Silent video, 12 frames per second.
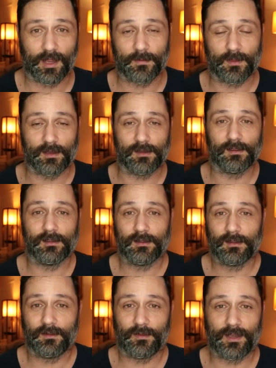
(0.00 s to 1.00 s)
And
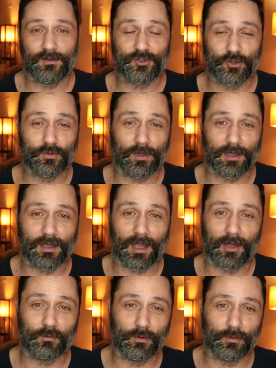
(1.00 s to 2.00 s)
they shoot in
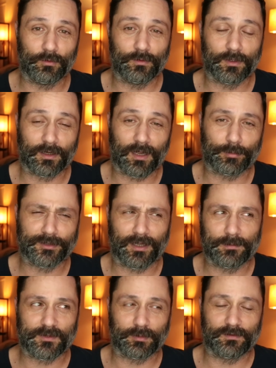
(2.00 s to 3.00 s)
Kowloon a couple
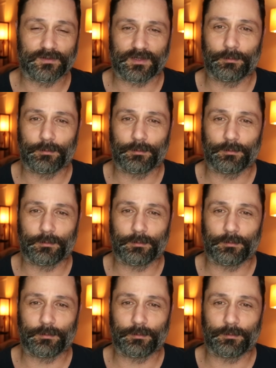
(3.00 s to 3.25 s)
times, I believe.